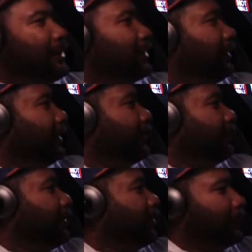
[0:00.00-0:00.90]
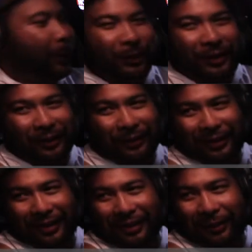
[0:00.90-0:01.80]
what you call it? The
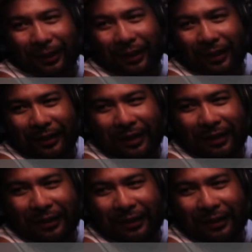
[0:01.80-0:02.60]
motorcycles are just going nuts, eh?